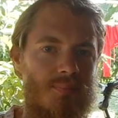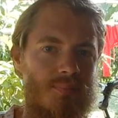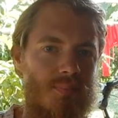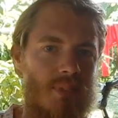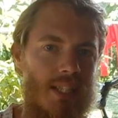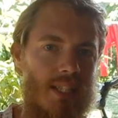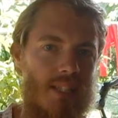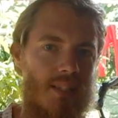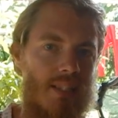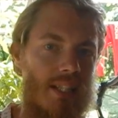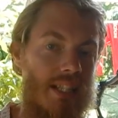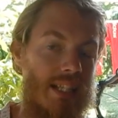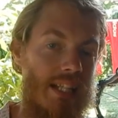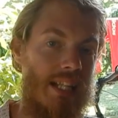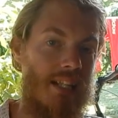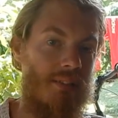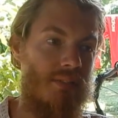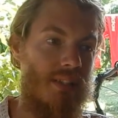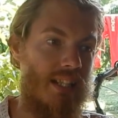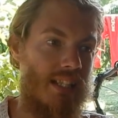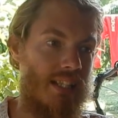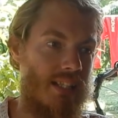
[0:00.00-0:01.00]
Yeah, and they
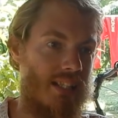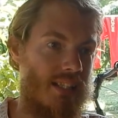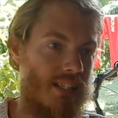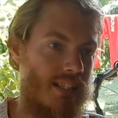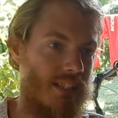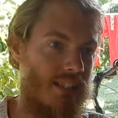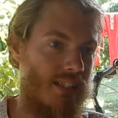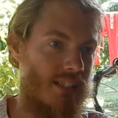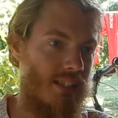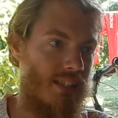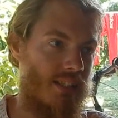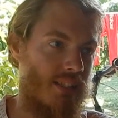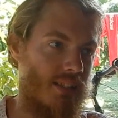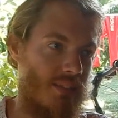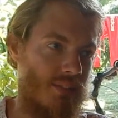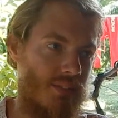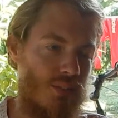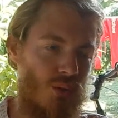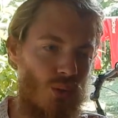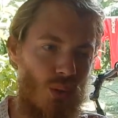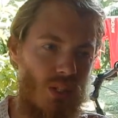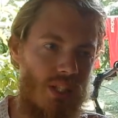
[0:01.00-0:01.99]
have like
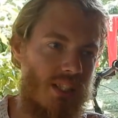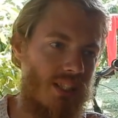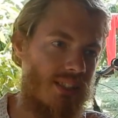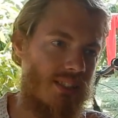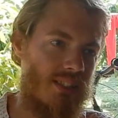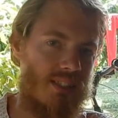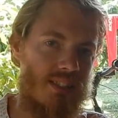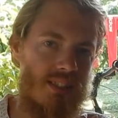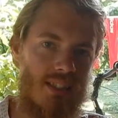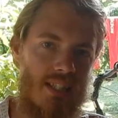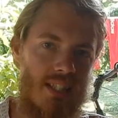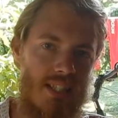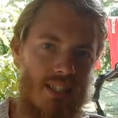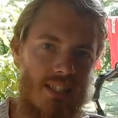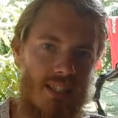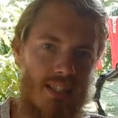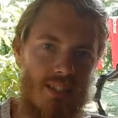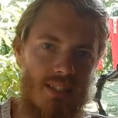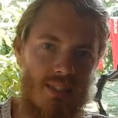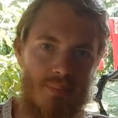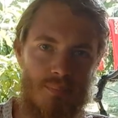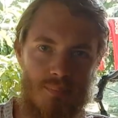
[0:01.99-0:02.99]
toilets and
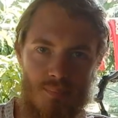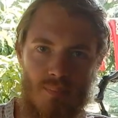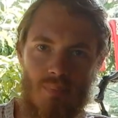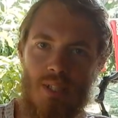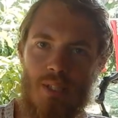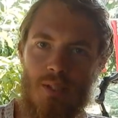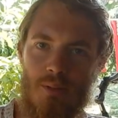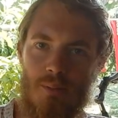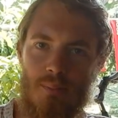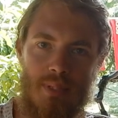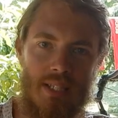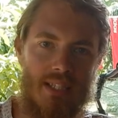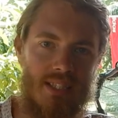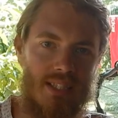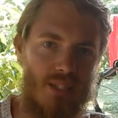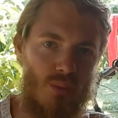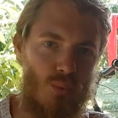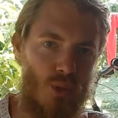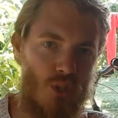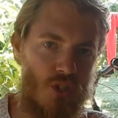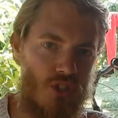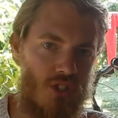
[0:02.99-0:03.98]
like a
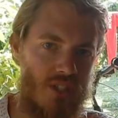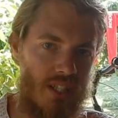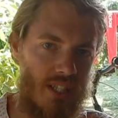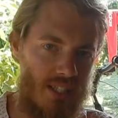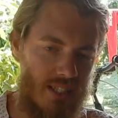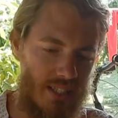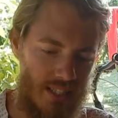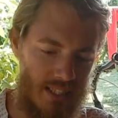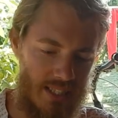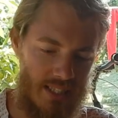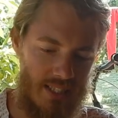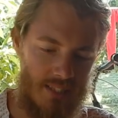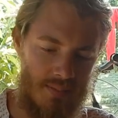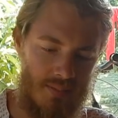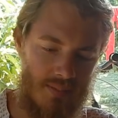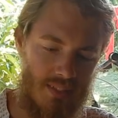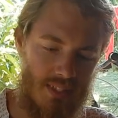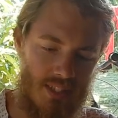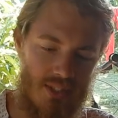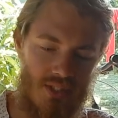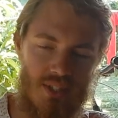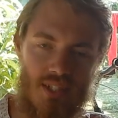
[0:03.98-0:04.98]
basic washing area
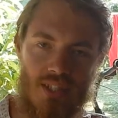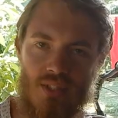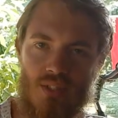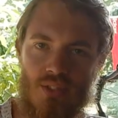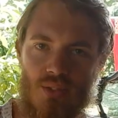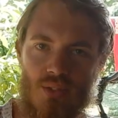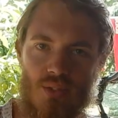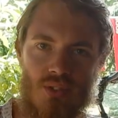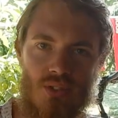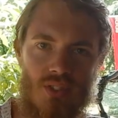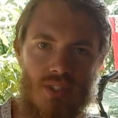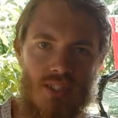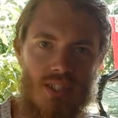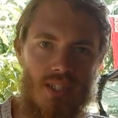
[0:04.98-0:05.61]
that you can use.